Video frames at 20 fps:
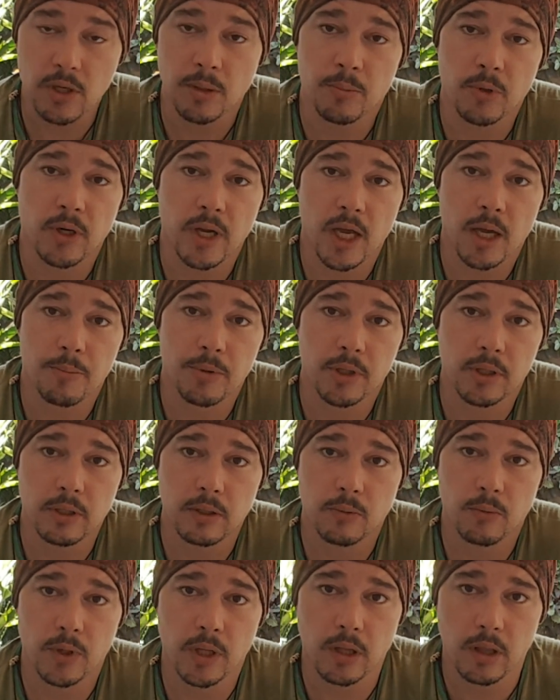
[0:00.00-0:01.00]
I'm not happy
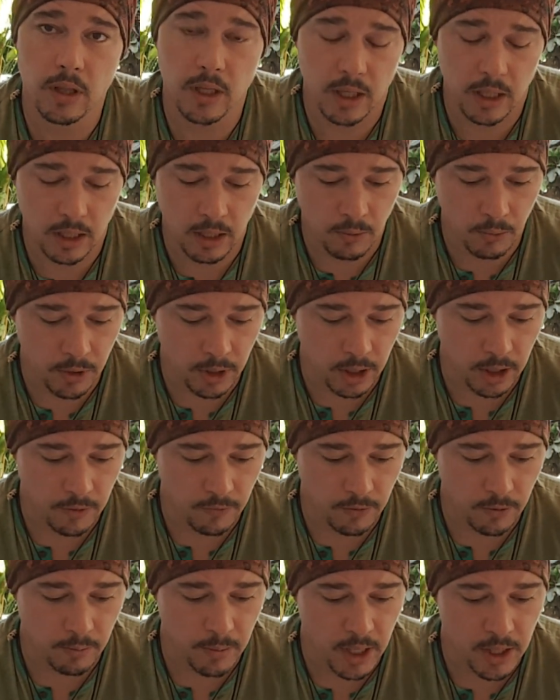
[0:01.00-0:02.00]
with the
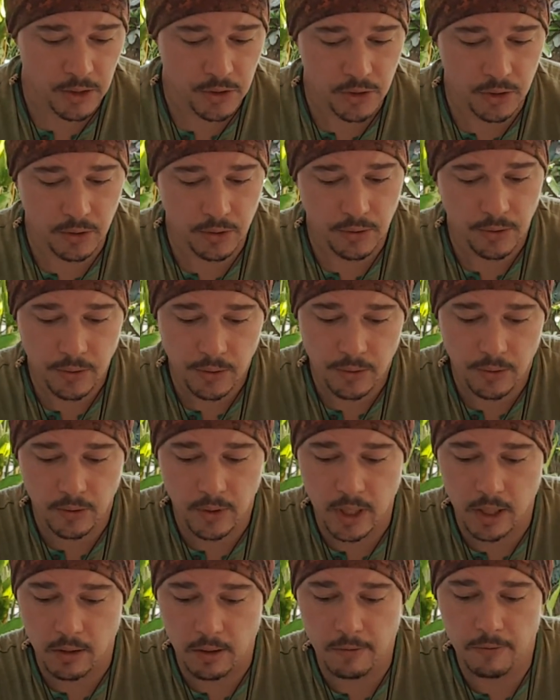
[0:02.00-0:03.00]
information
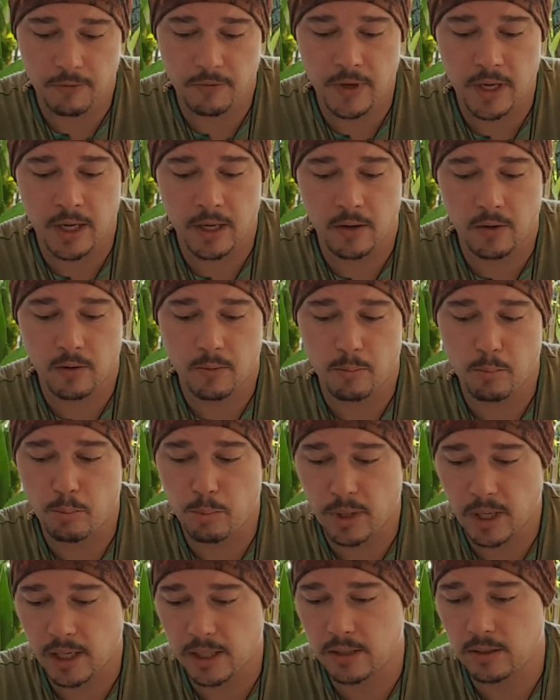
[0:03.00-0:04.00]
that I've found,
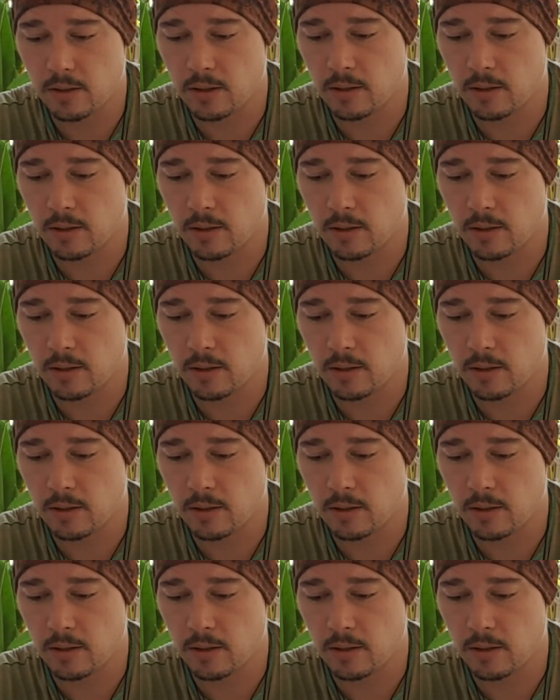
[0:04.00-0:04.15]
but